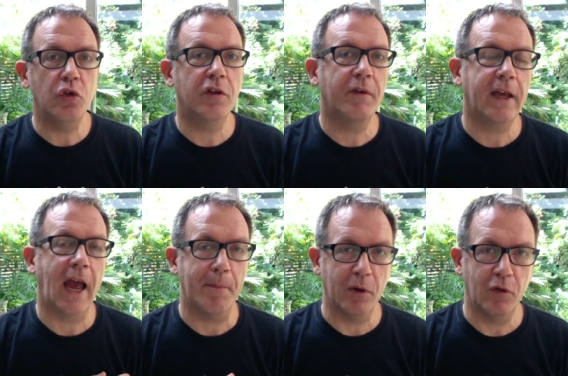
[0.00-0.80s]
the
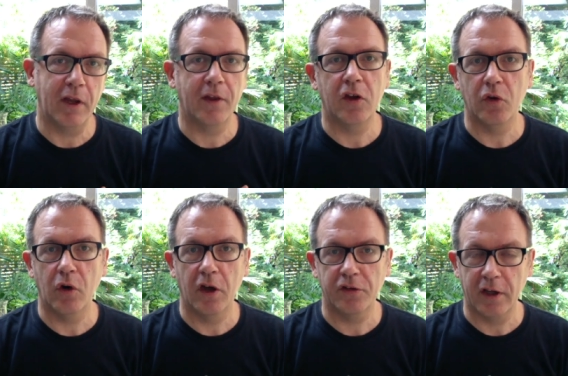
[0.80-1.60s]
vocabulary that you're
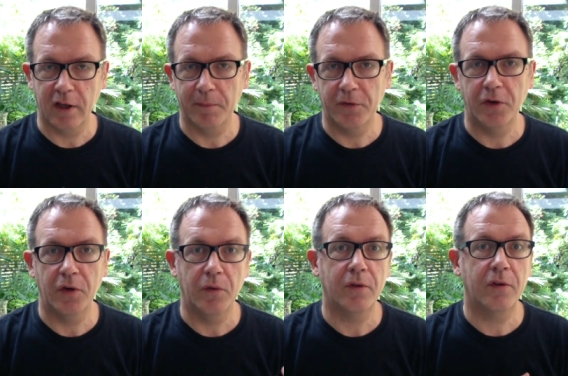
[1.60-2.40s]
asking them
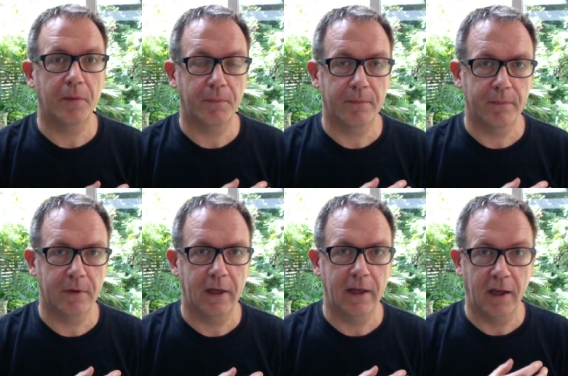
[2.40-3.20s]
to
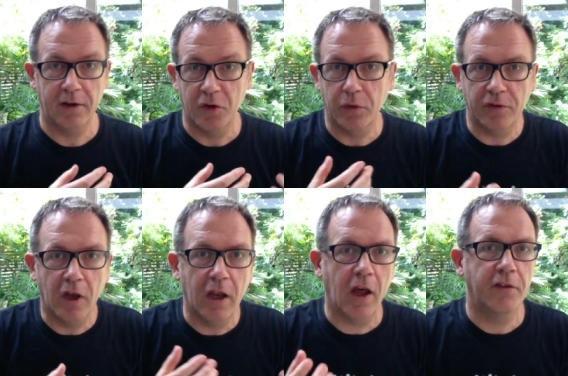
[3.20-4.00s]

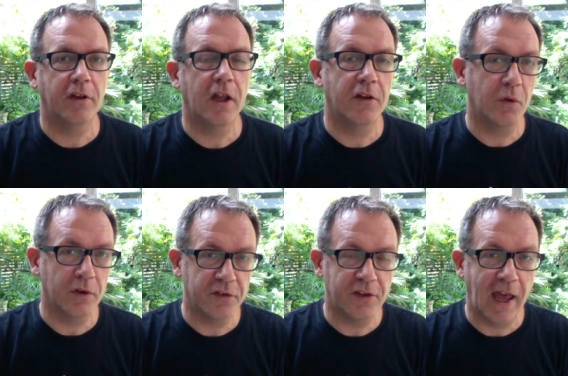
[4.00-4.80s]
internalise and learn to
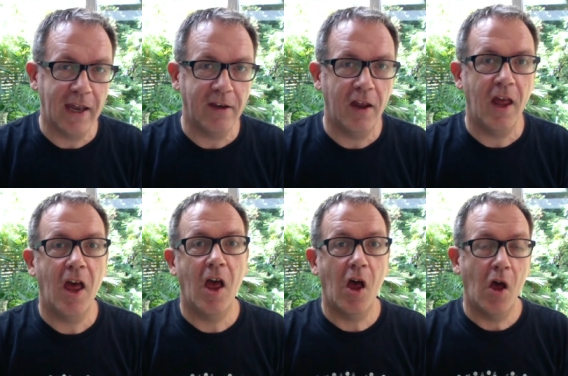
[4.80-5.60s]
understand
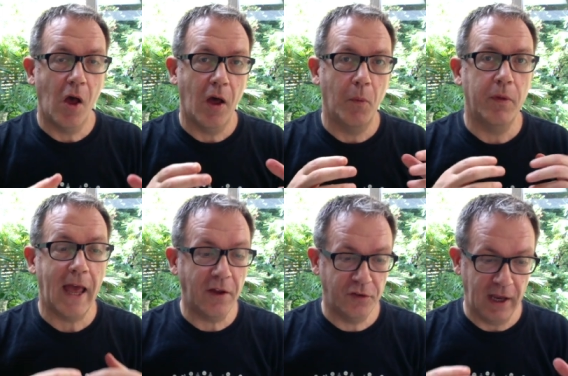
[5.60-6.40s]

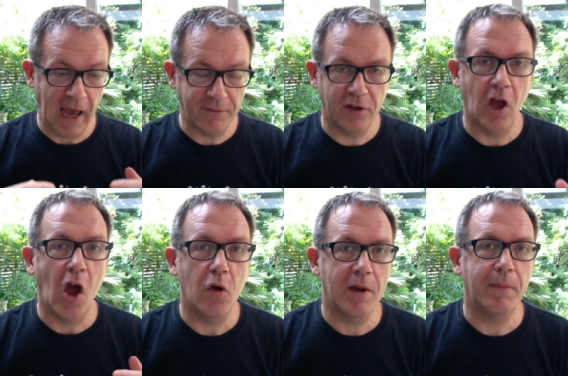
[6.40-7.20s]
without it having to
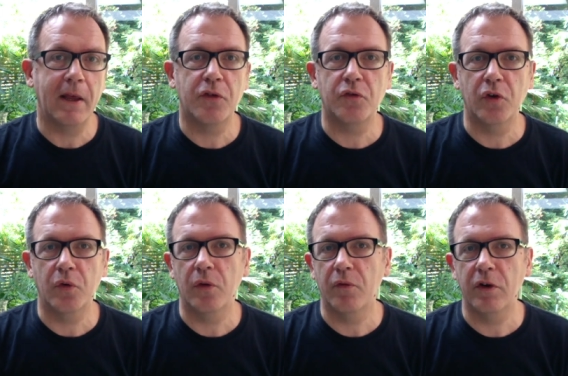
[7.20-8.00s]
only be
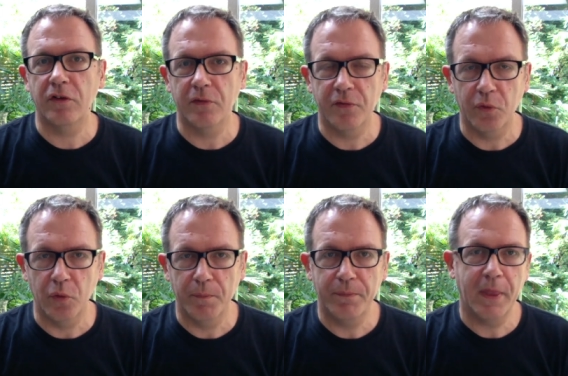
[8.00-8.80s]
through the written form.